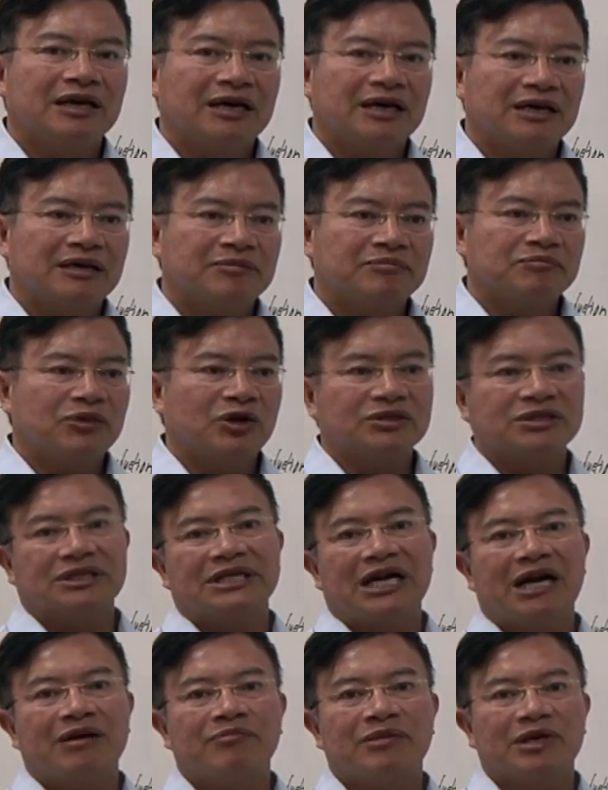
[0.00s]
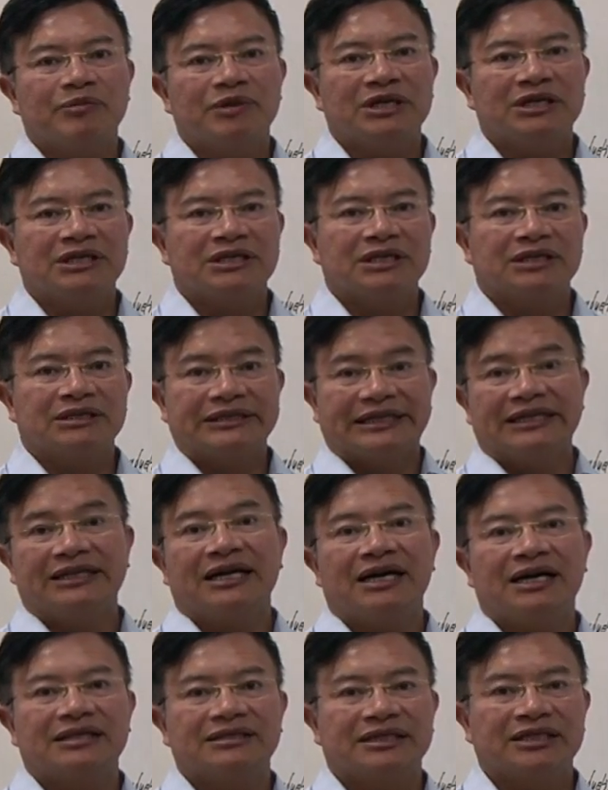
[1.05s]
and most of the time maybe the
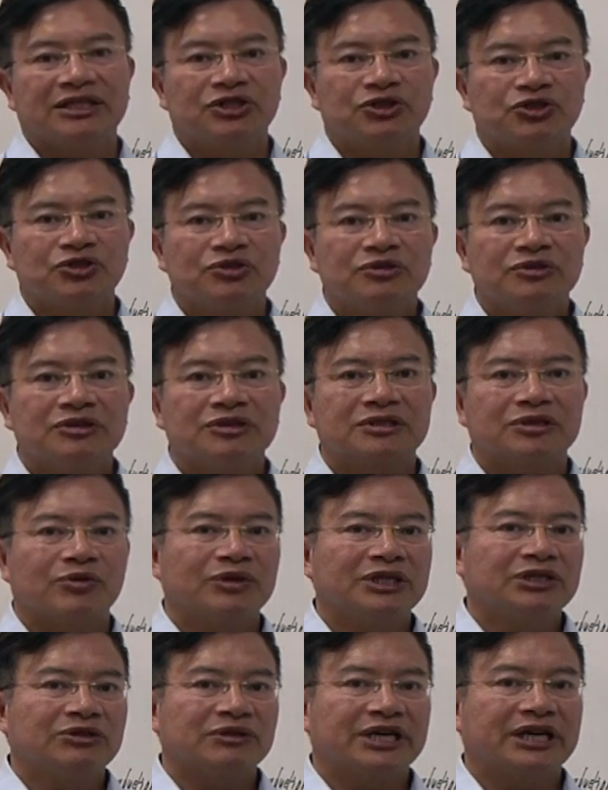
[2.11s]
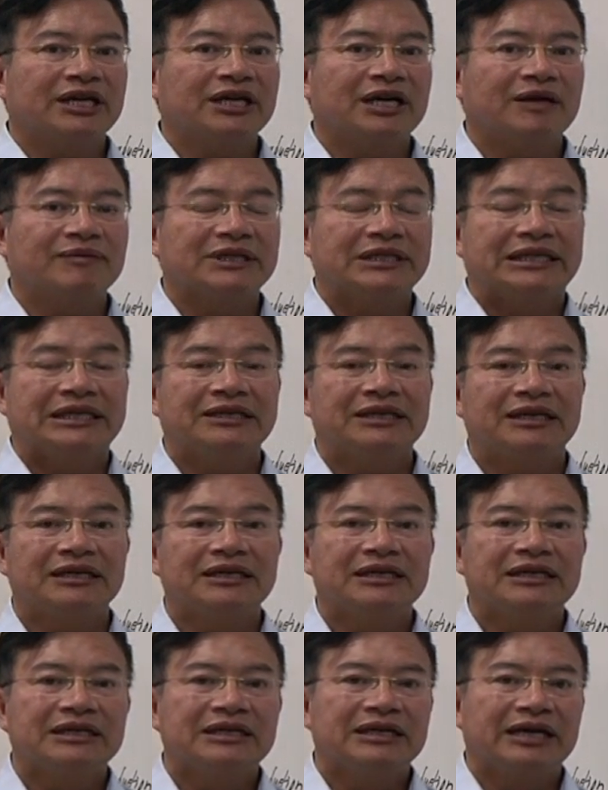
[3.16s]
data has an issue, so we need to clean up the data.
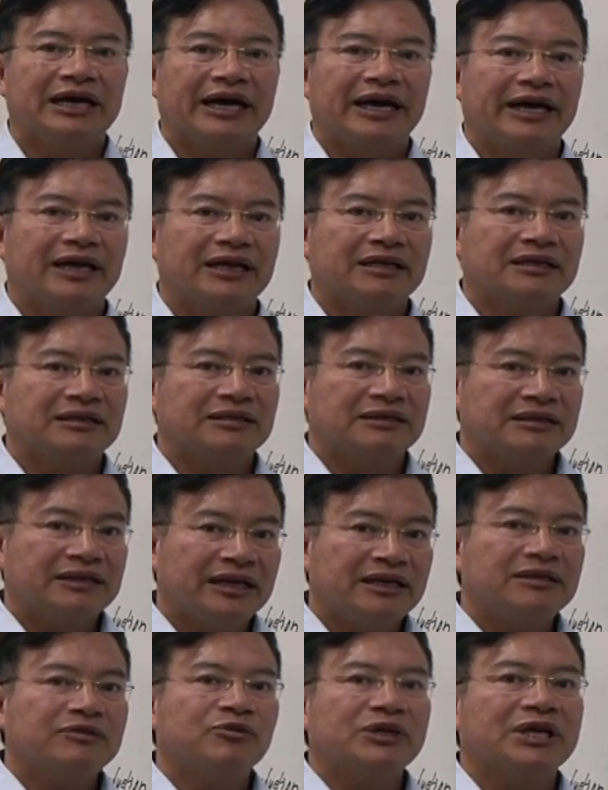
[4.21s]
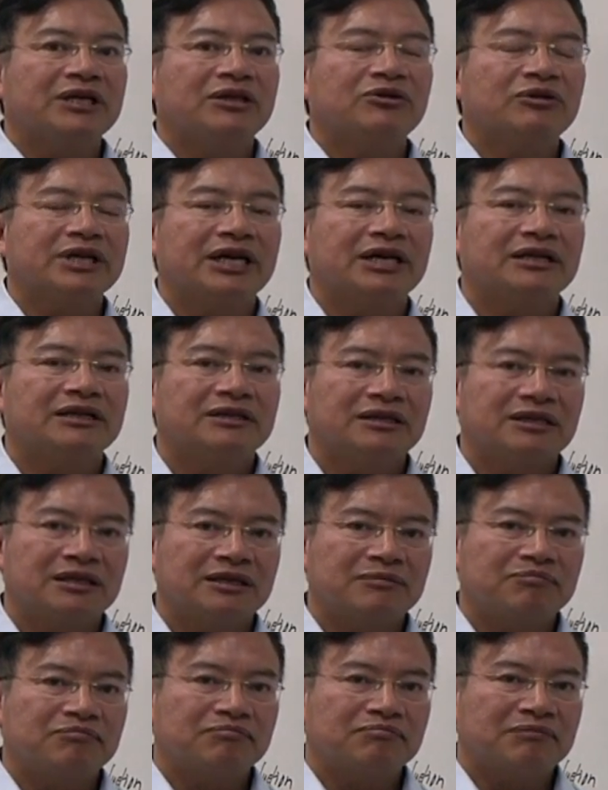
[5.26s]
And then we can look at
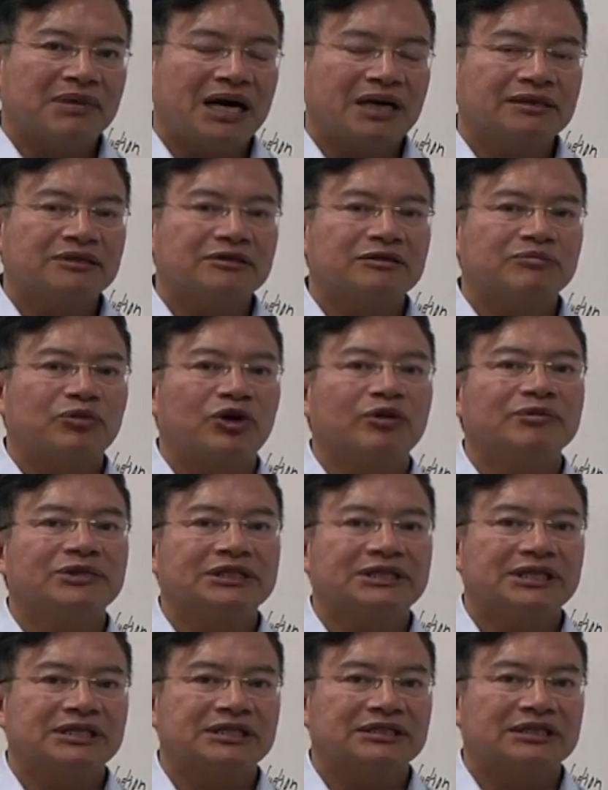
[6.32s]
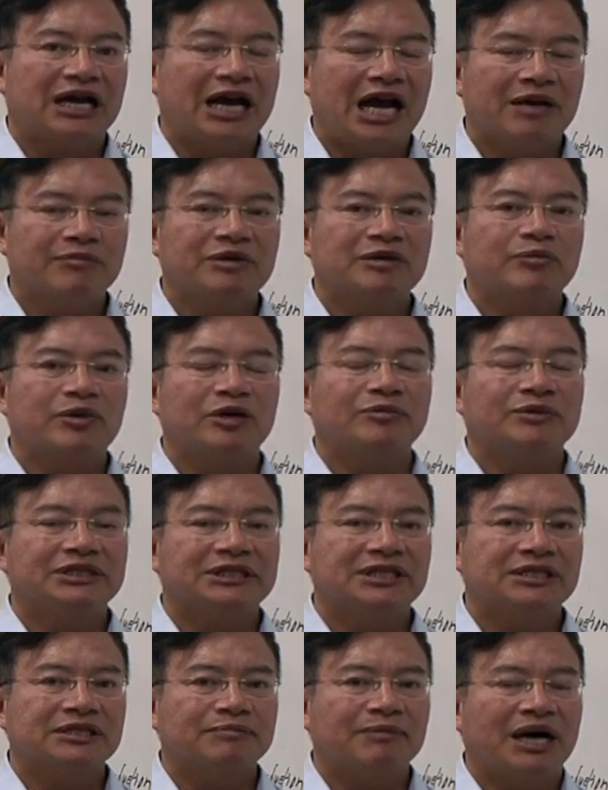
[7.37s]
the model parameters, the
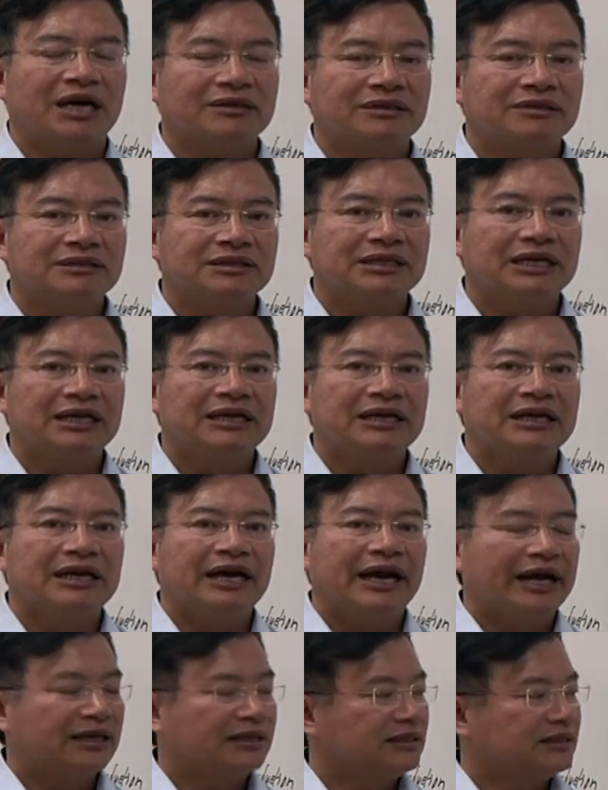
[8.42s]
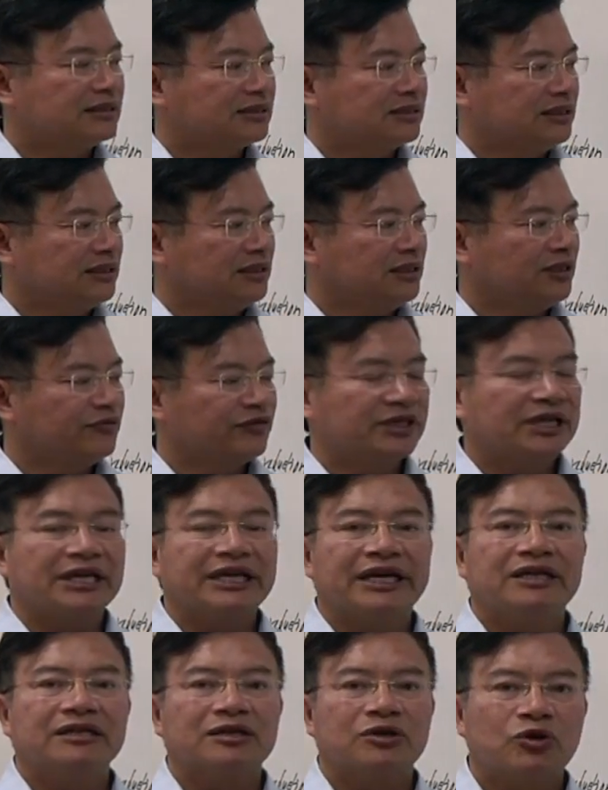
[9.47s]
hyperparameters models, and see if we can
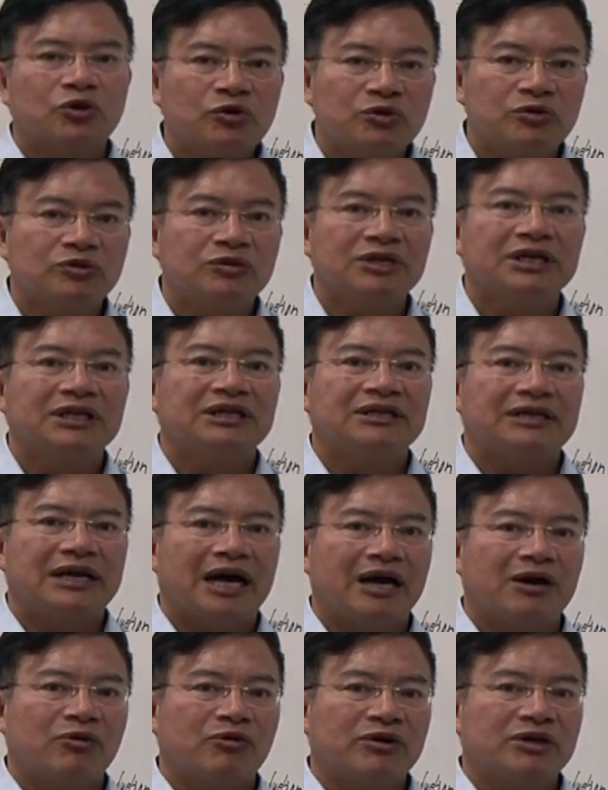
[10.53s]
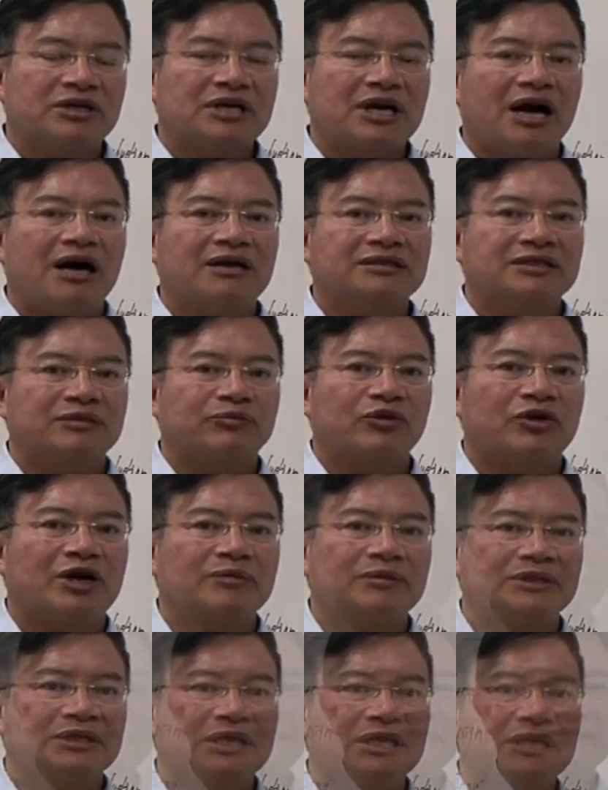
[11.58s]
get a clue that will cause the
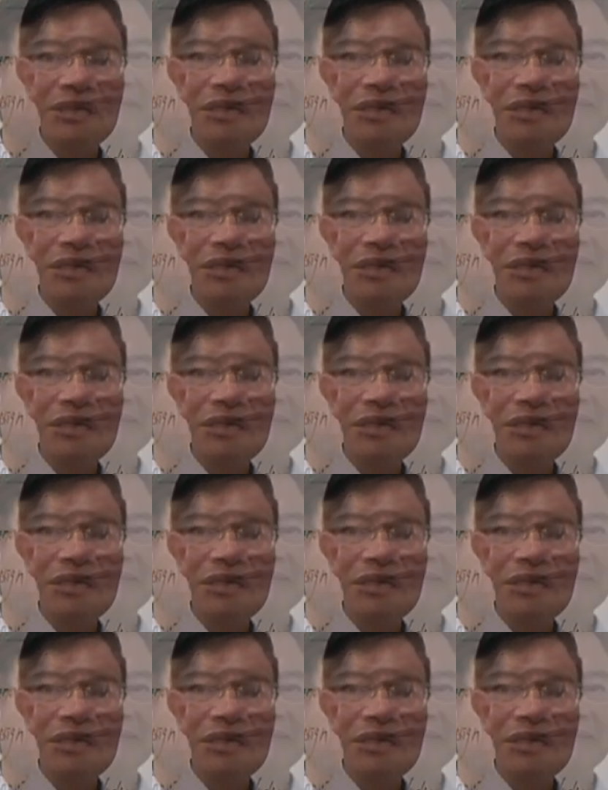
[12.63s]
problem.